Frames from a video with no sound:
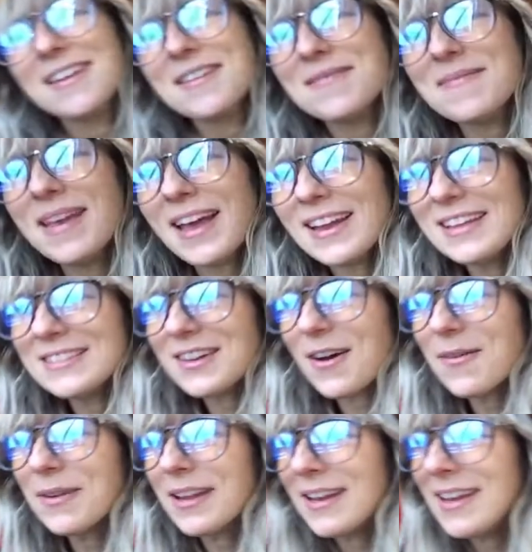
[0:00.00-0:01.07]
Man, he's all
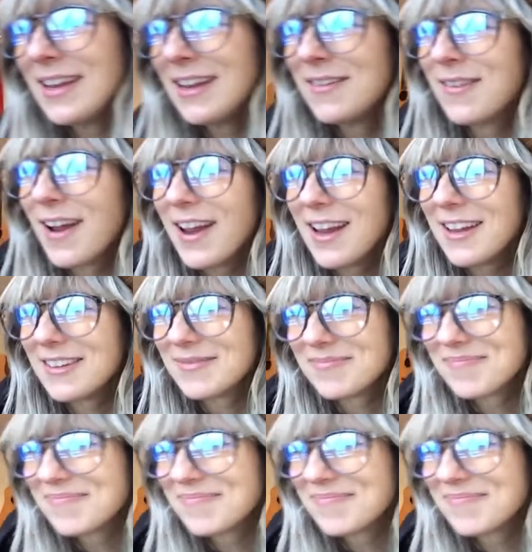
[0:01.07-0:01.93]
we need, right?